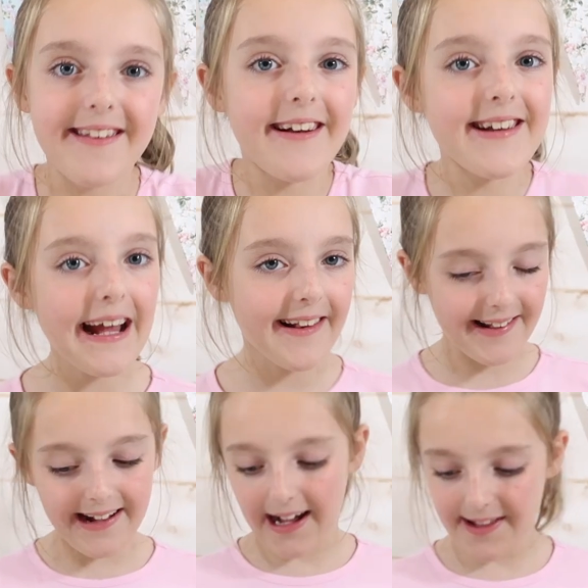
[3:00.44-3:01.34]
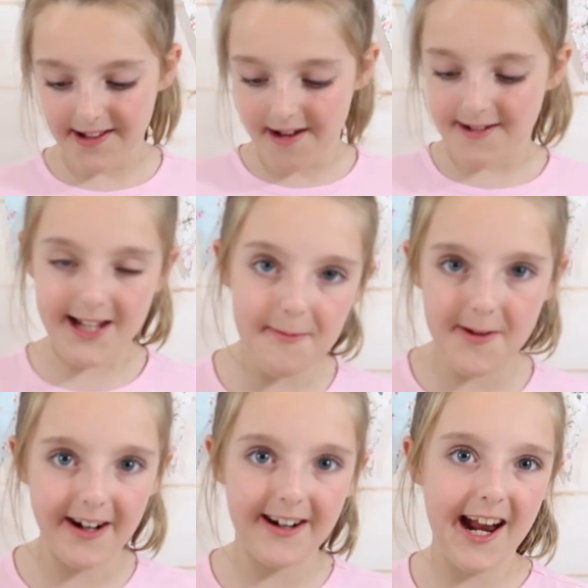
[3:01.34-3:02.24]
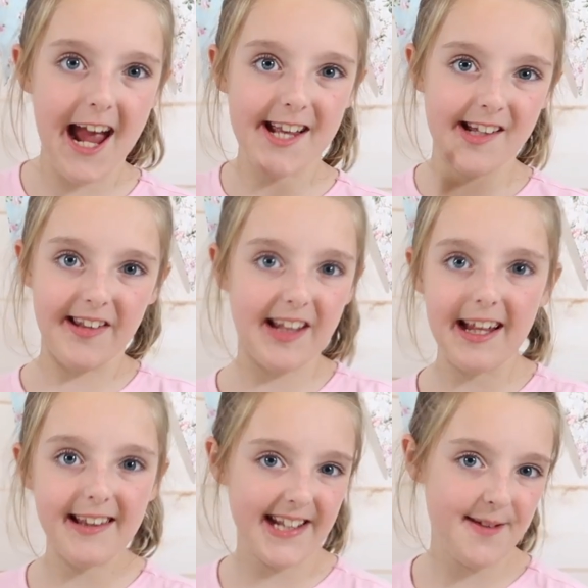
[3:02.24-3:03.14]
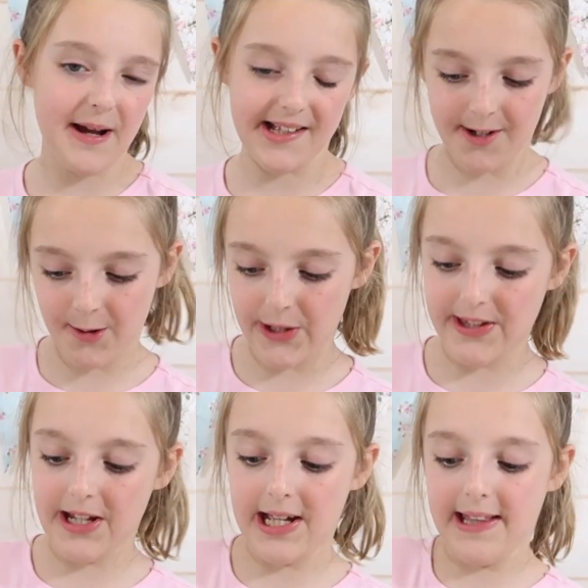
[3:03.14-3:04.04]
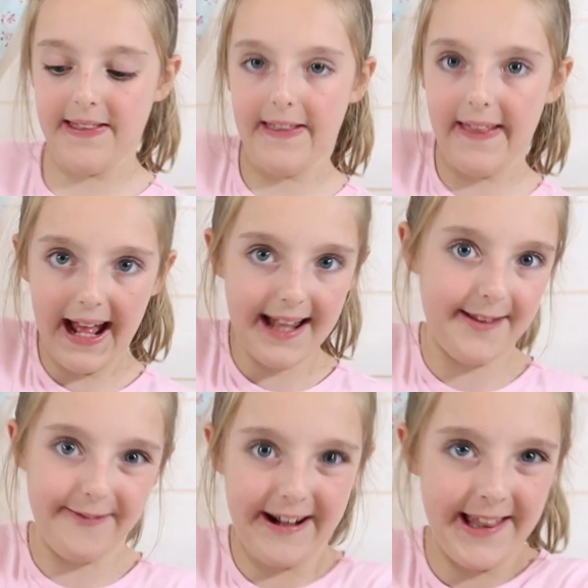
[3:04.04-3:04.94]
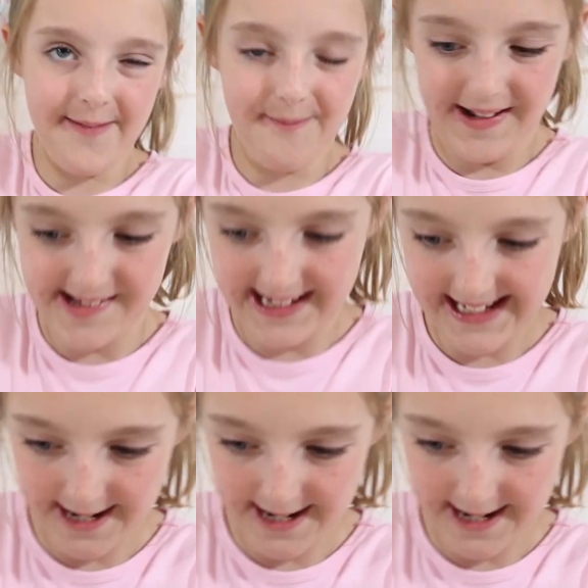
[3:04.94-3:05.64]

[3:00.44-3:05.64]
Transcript: So next guys, you dip your creations into the magic water and that's when the magic